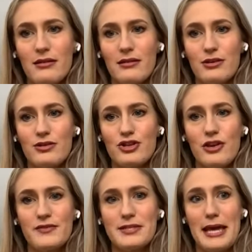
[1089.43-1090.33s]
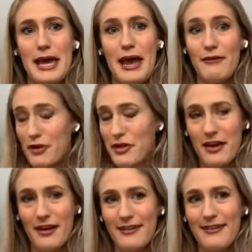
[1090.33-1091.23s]
that shifts
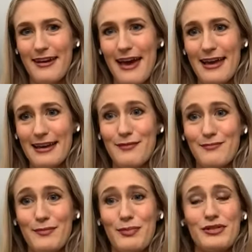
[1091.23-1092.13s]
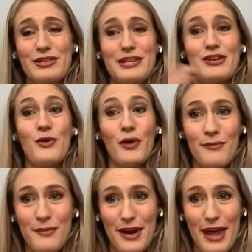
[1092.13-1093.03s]
everything and can put this
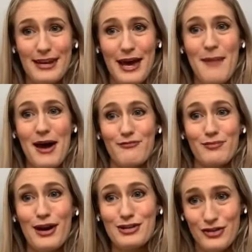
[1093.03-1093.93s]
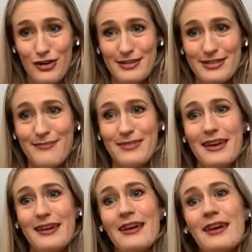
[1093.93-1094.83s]
inordinate amount of pressure on
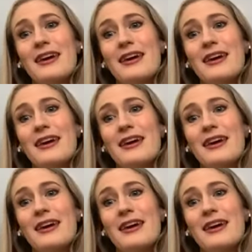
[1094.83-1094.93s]
something